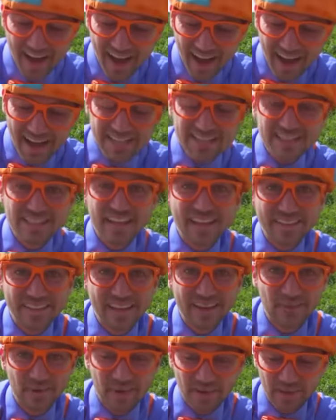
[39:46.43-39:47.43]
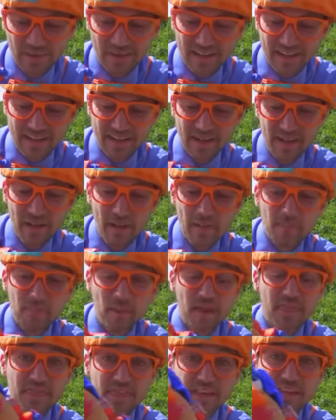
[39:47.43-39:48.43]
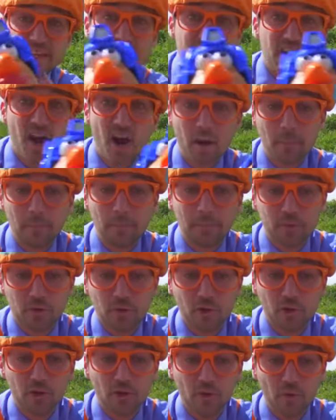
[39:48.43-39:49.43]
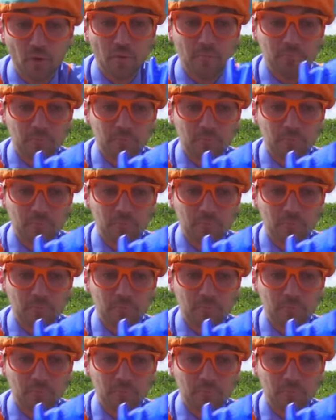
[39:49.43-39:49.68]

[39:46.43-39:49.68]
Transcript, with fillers: I said they were green but these are blue.